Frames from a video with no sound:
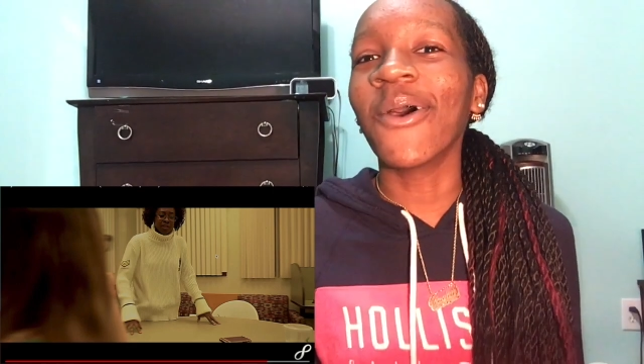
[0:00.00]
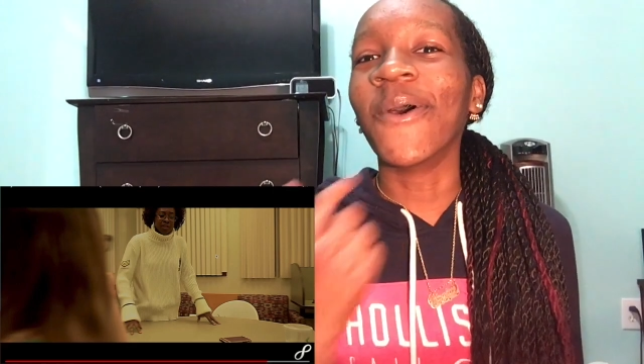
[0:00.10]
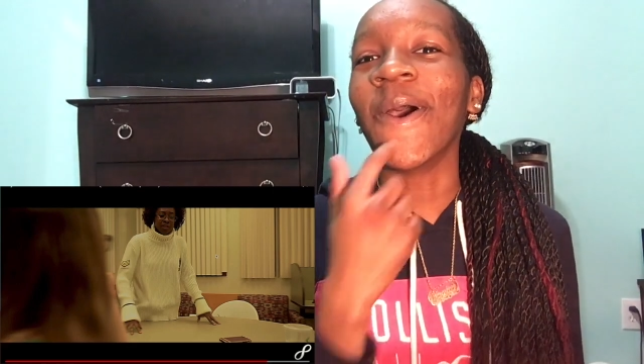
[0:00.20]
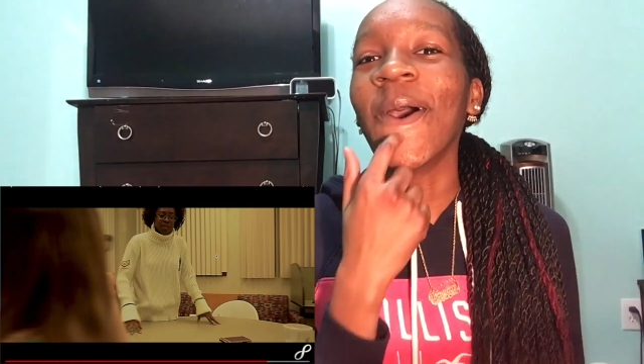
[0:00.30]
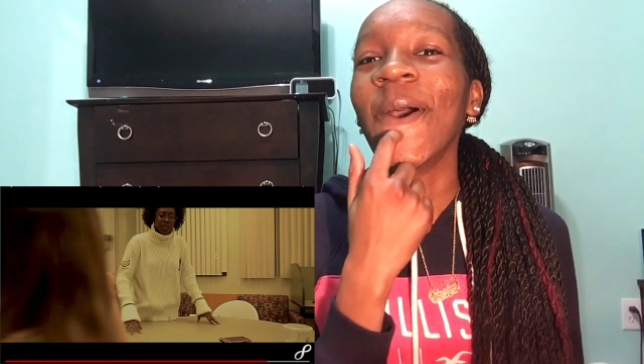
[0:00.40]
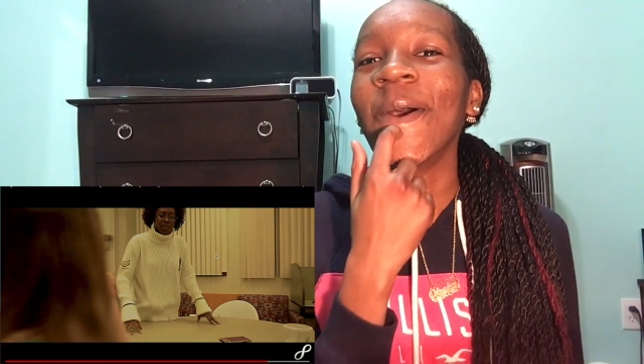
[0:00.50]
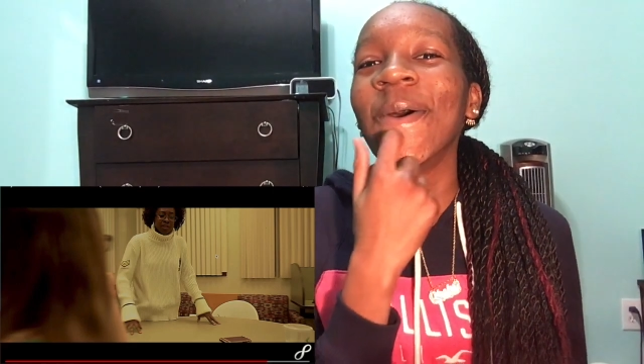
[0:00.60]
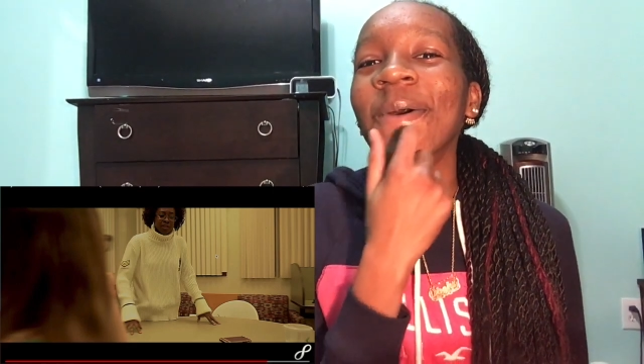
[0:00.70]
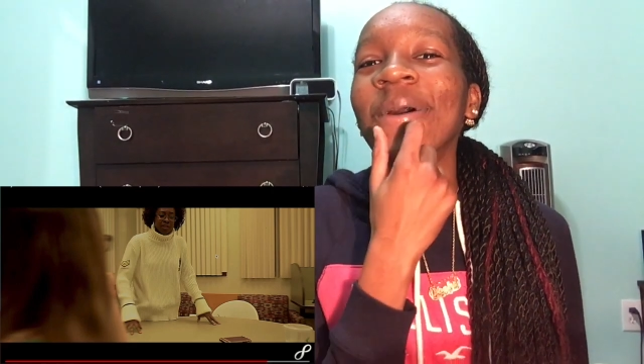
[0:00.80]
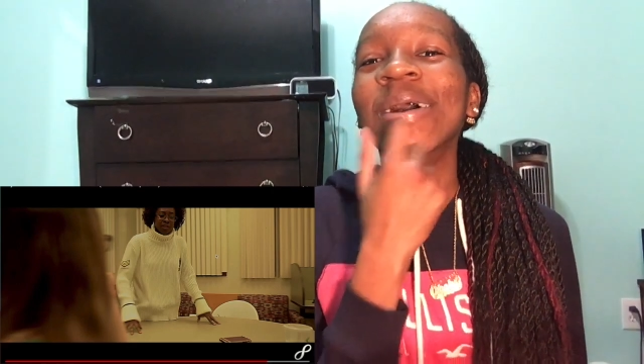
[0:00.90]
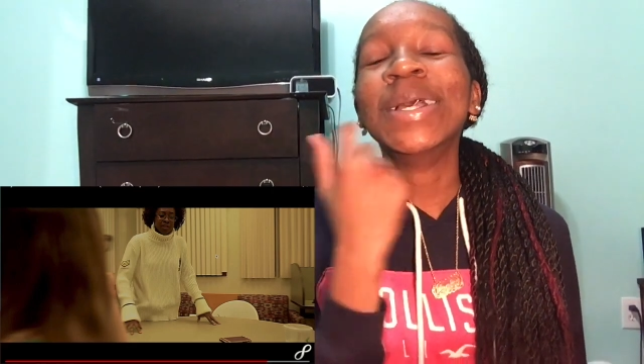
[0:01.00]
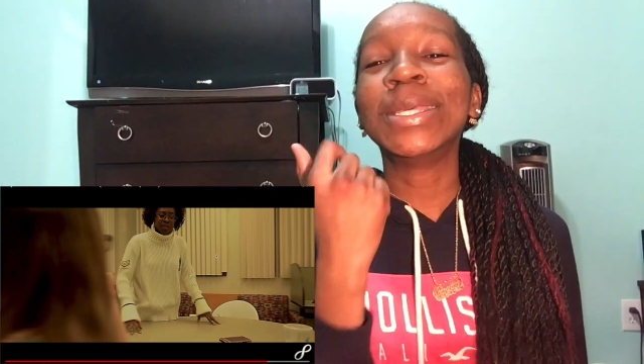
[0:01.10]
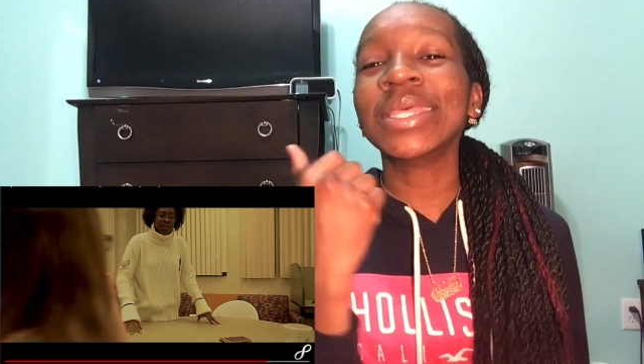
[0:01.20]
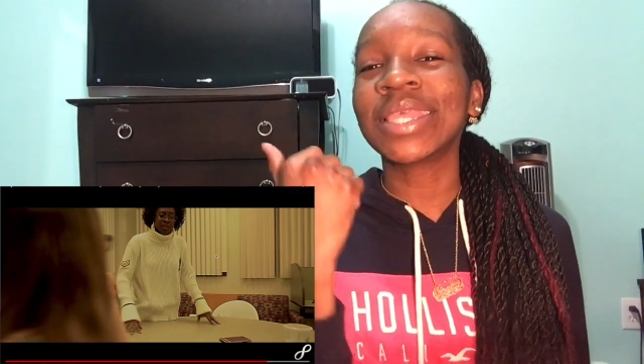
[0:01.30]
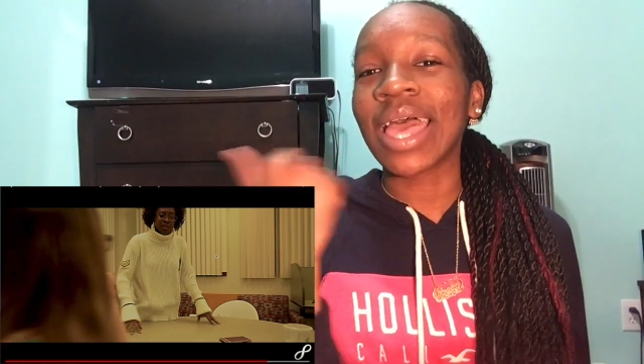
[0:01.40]
Oh,
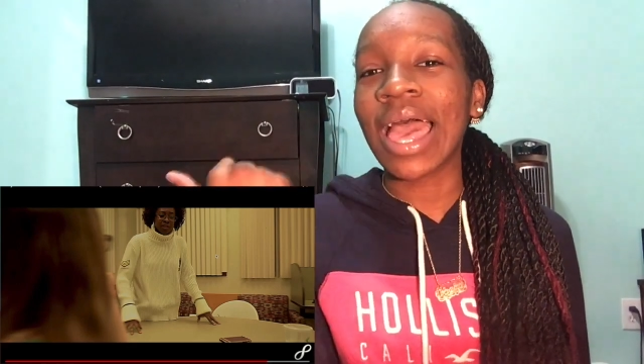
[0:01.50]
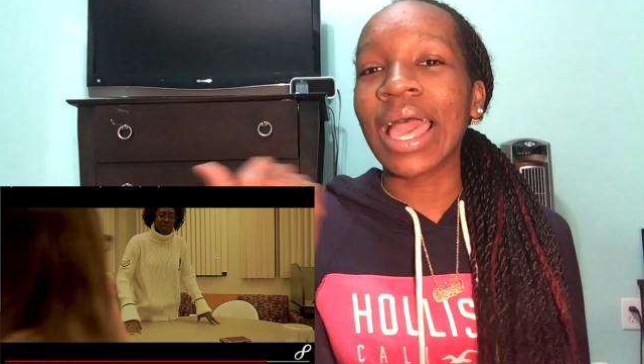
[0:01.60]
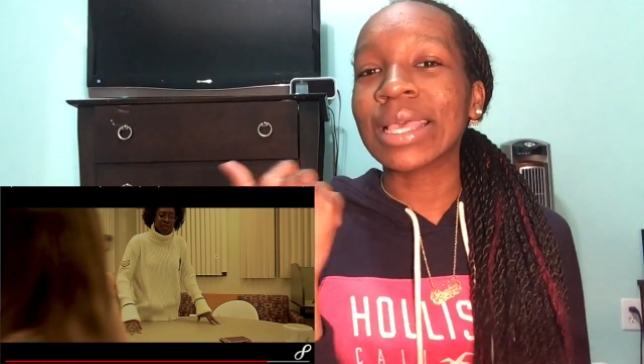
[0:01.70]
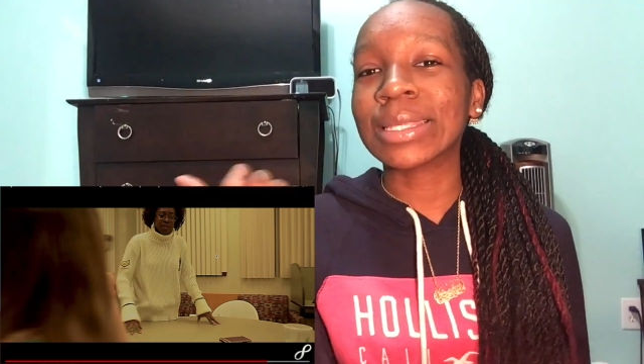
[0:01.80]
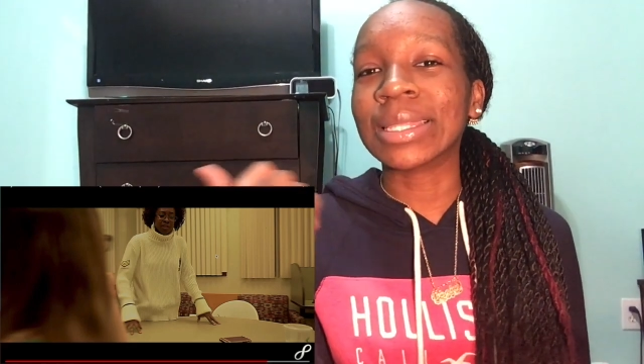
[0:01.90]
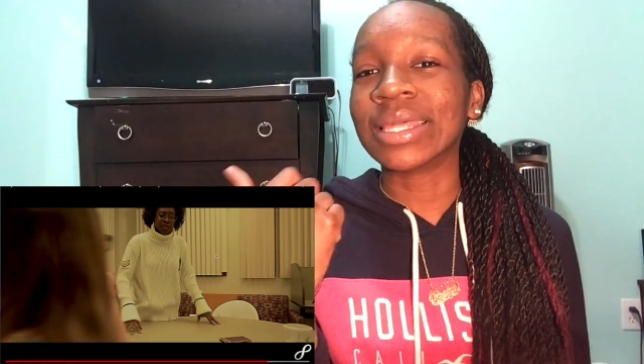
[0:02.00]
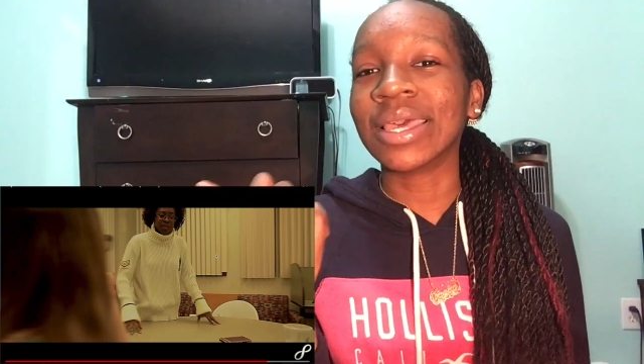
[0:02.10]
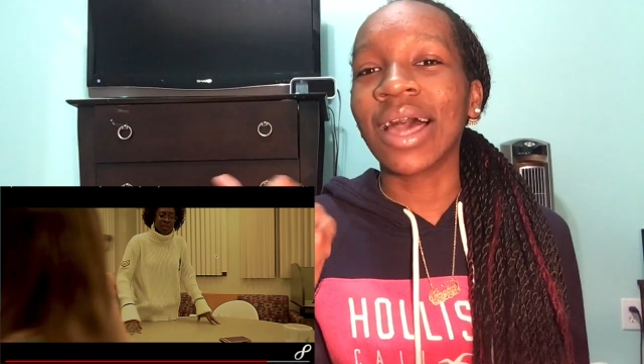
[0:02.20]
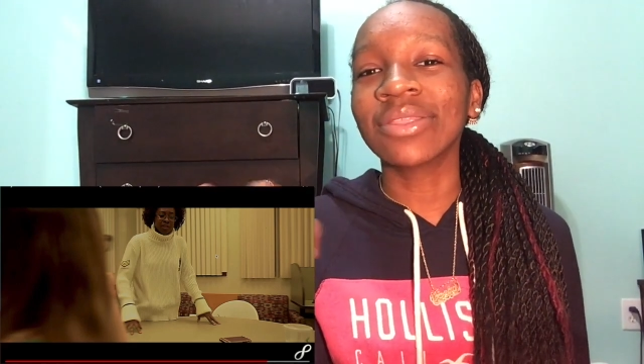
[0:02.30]
she said actually.